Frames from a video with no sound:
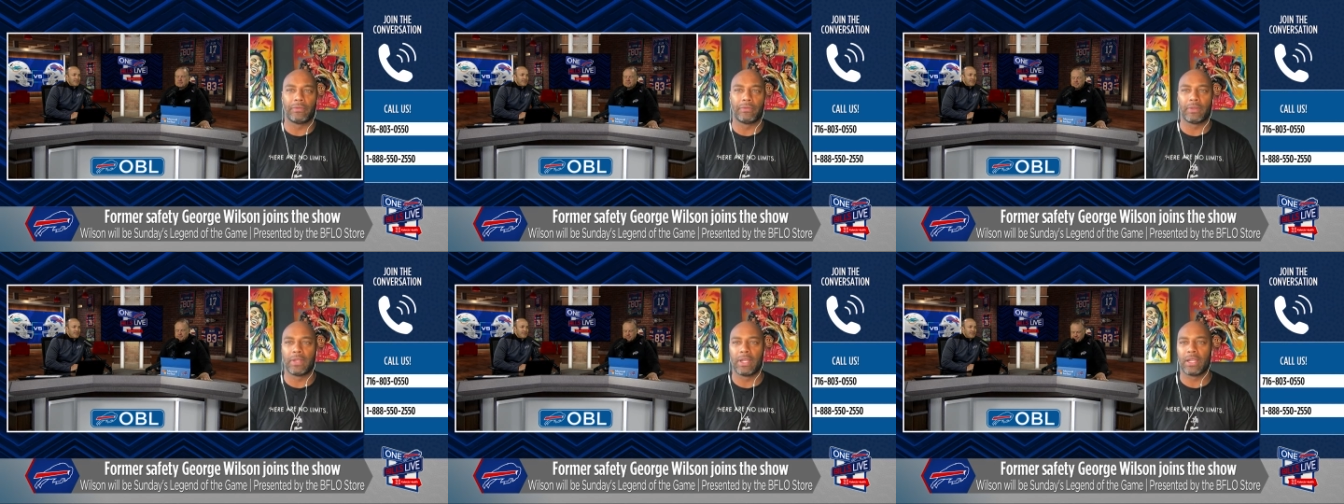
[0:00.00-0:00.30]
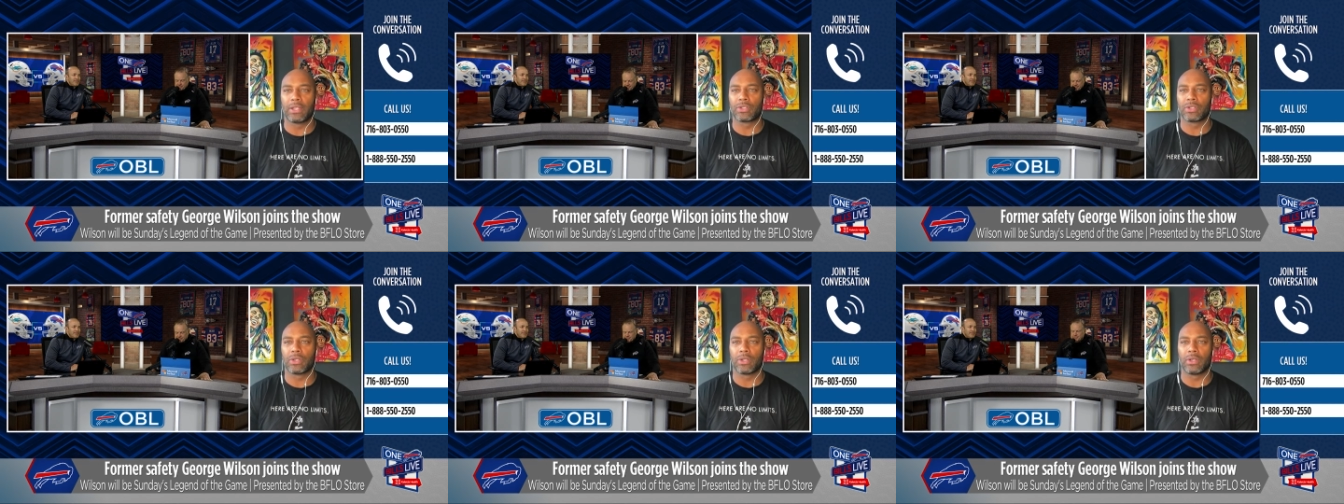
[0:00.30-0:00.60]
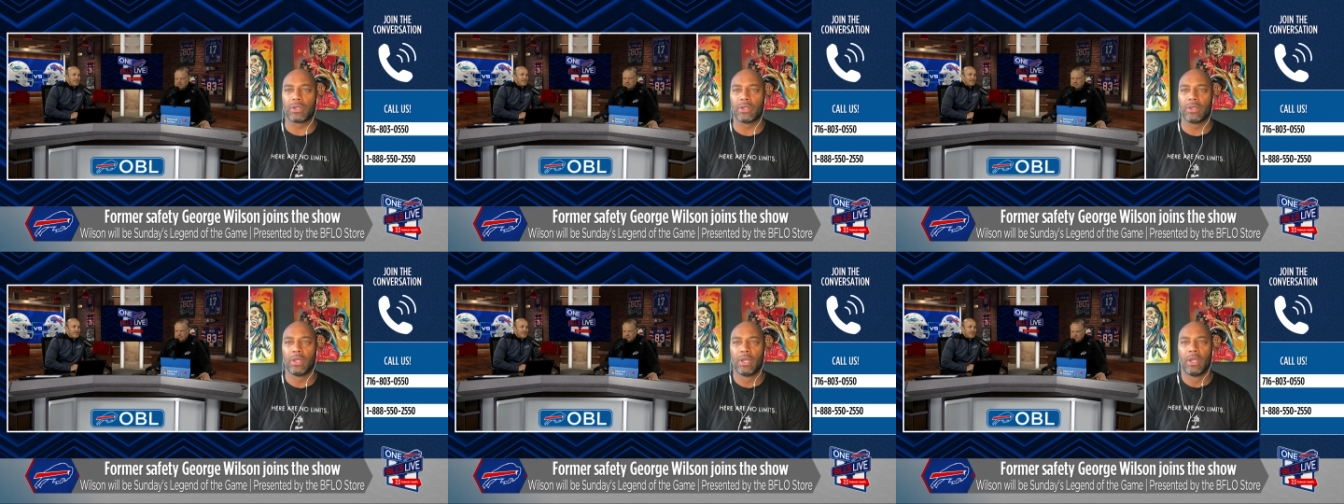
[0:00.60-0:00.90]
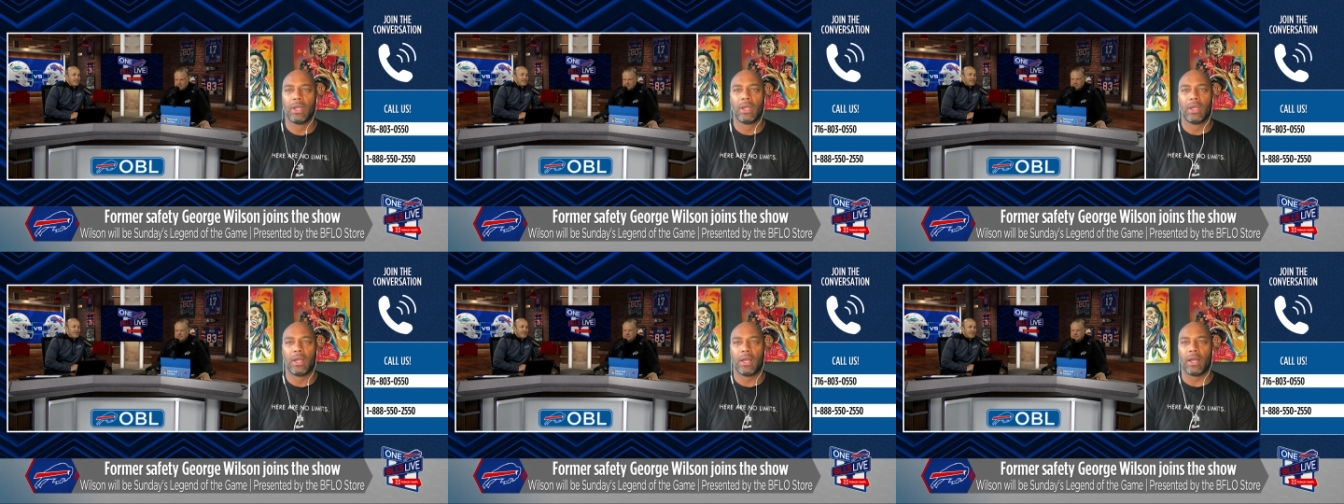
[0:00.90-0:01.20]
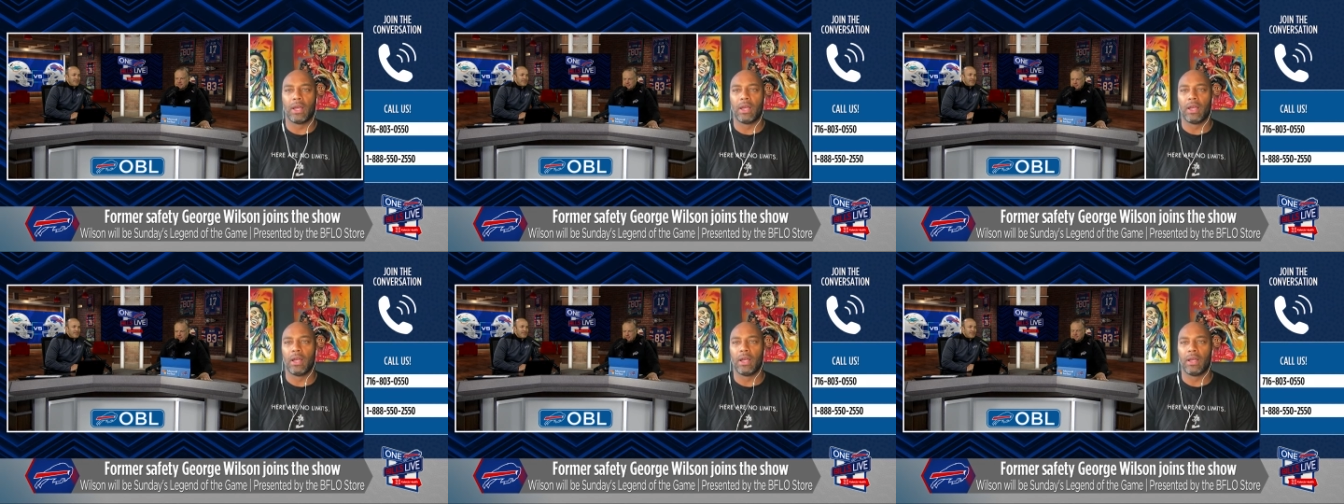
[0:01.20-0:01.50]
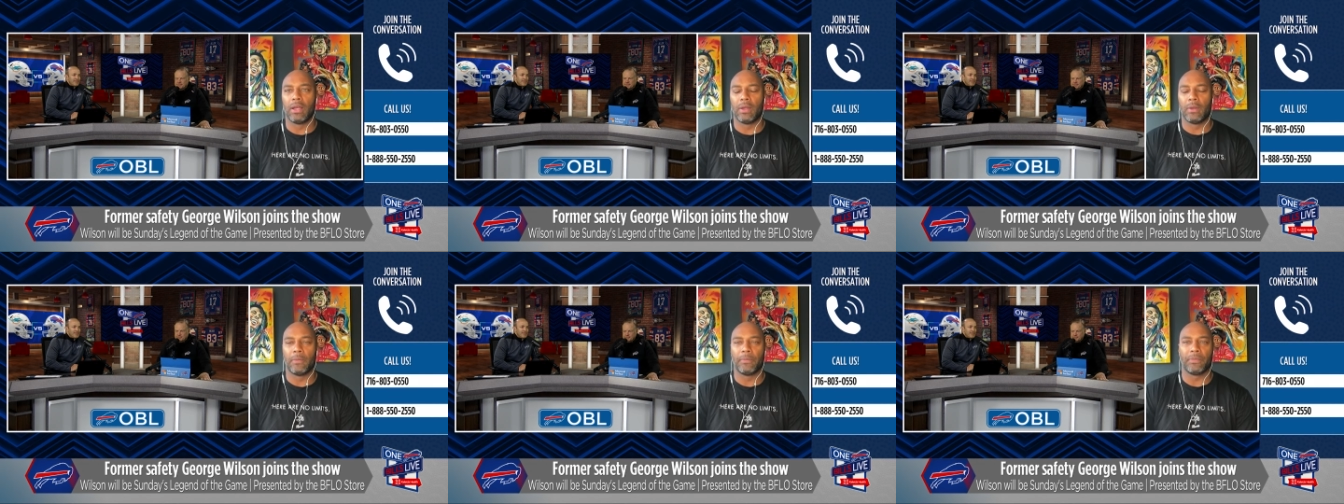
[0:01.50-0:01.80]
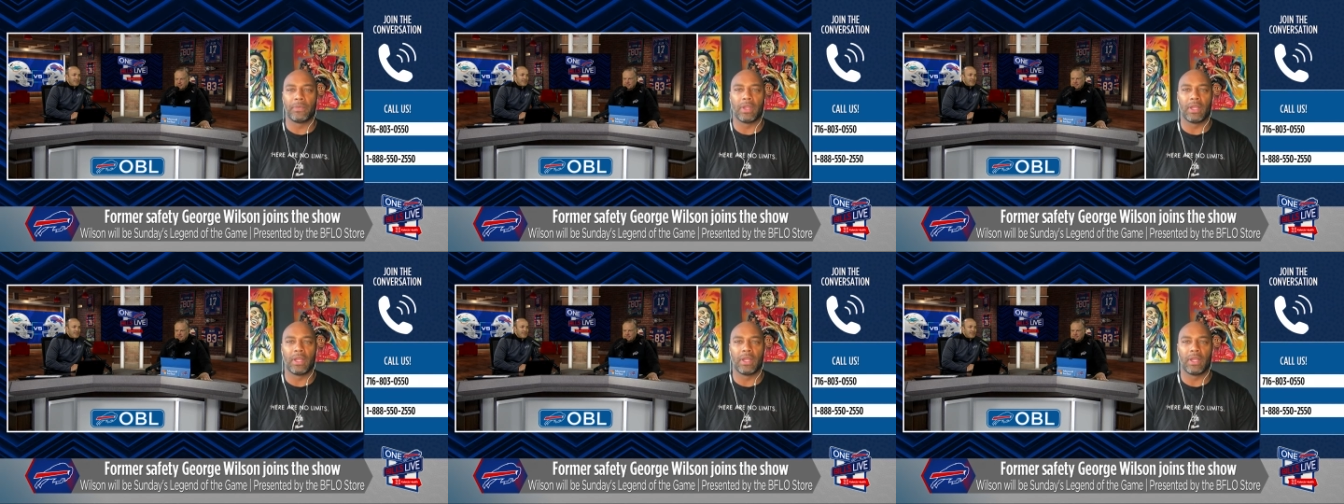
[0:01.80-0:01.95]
Fletcher, um,